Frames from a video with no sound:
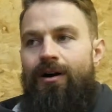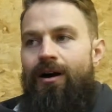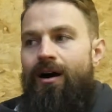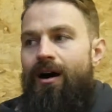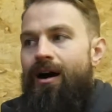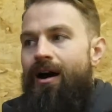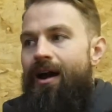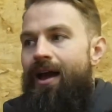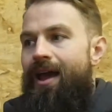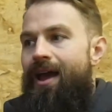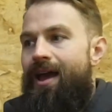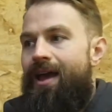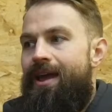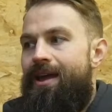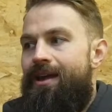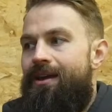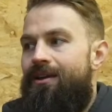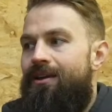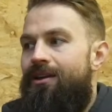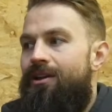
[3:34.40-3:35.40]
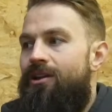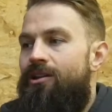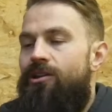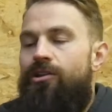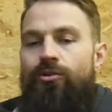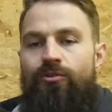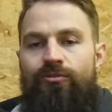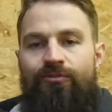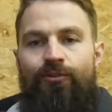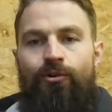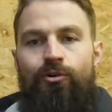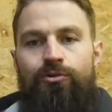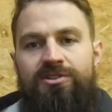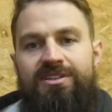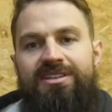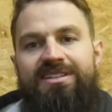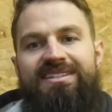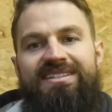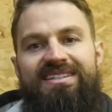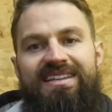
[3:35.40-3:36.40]
I look forward
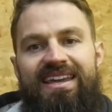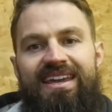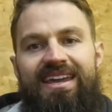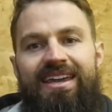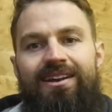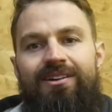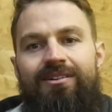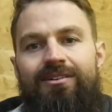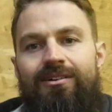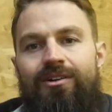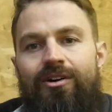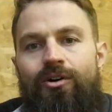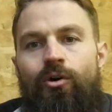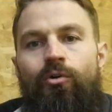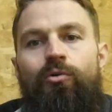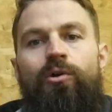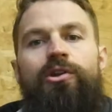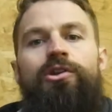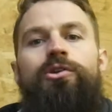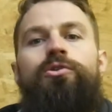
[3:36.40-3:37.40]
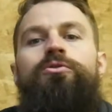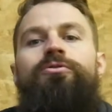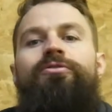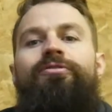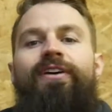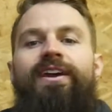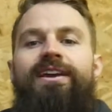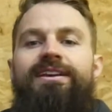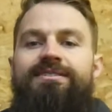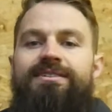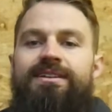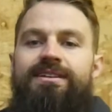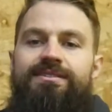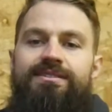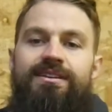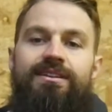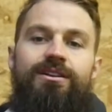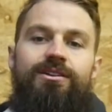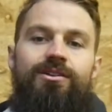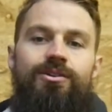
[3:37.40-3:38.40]
to seeing all the new
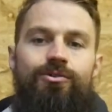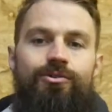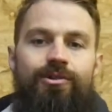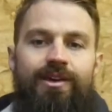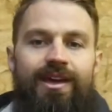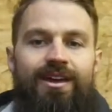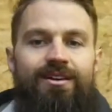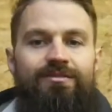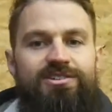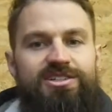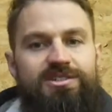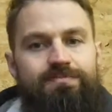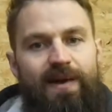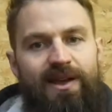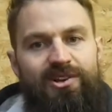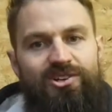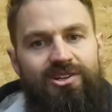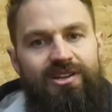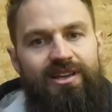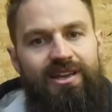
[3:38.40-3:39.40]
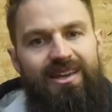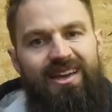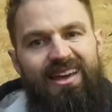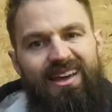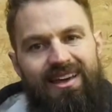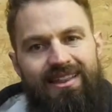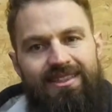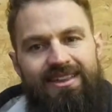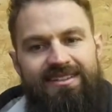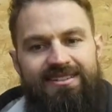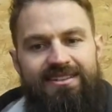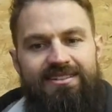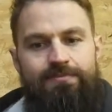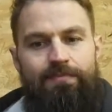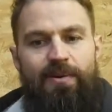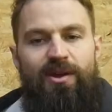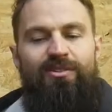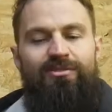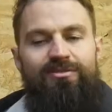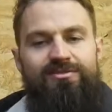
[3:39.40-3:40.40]
faces in the new year especially. This is a
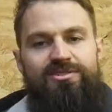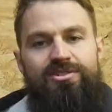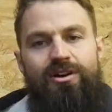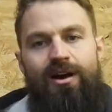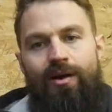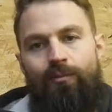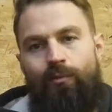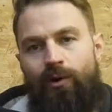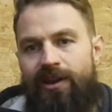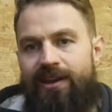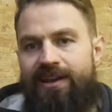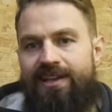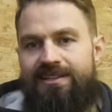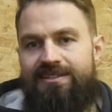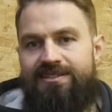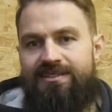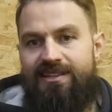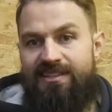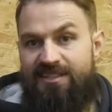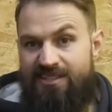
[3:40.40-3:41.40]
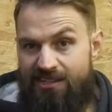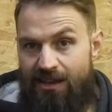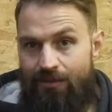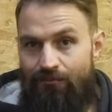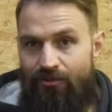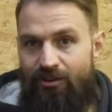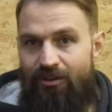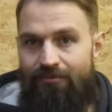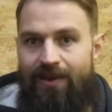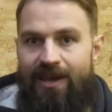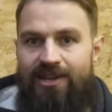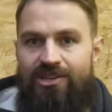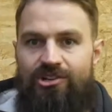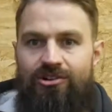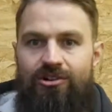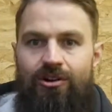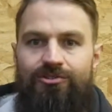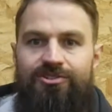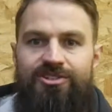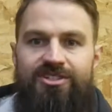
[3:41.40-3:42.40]
period of time when this summary of major
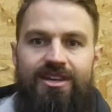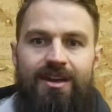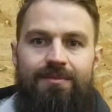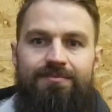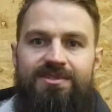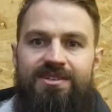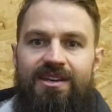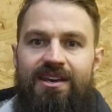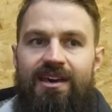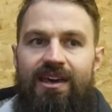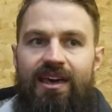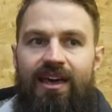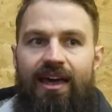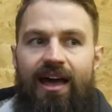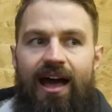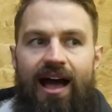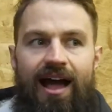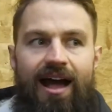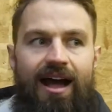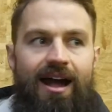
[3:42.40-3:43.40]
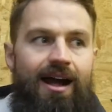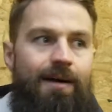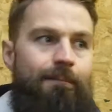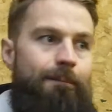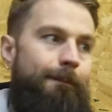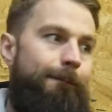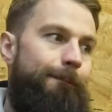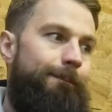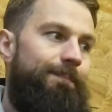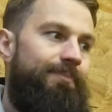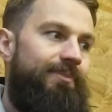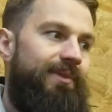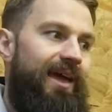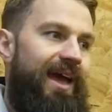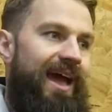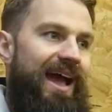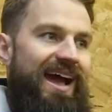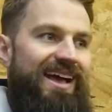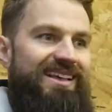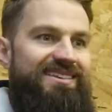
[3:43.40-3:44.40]
concepts
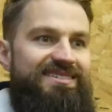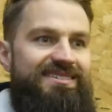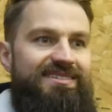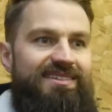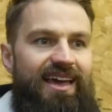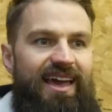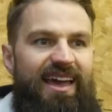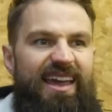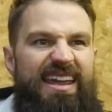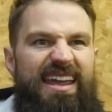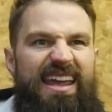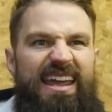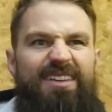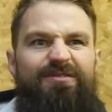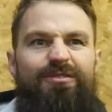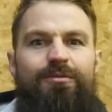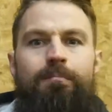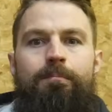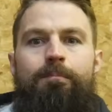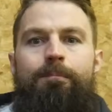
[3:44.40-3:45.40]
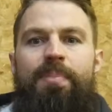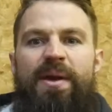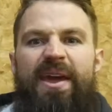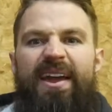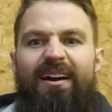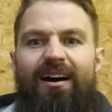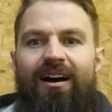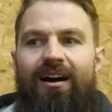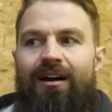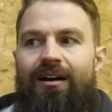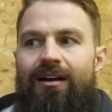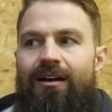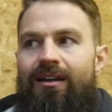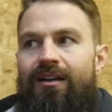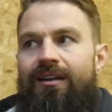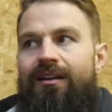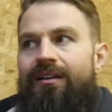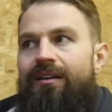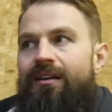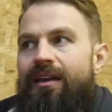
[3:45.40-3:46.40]
has a even bigger
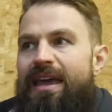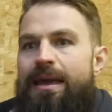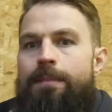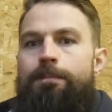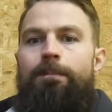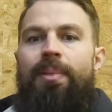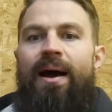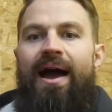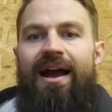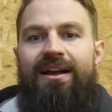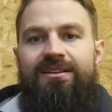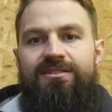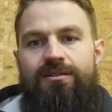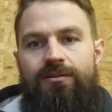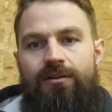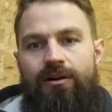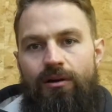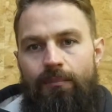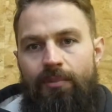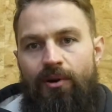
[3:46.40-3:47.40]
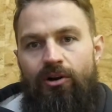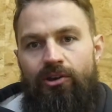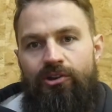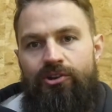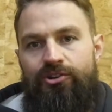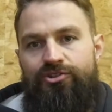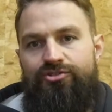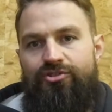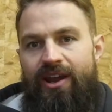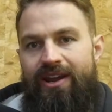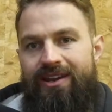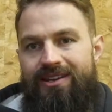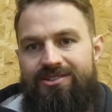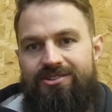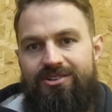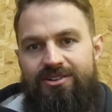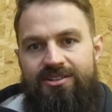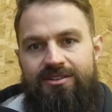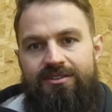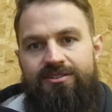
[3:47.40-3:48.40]
impact upon your training.
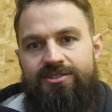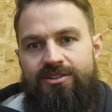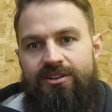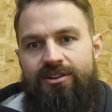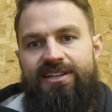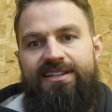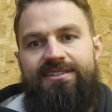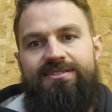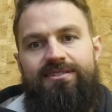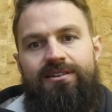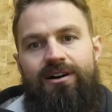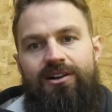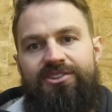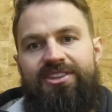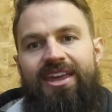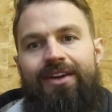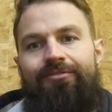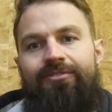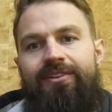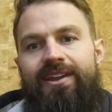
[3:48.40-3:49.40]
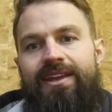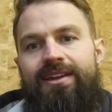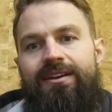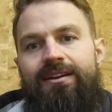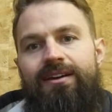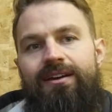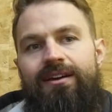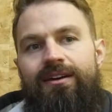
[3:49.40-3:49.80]
So these are definitely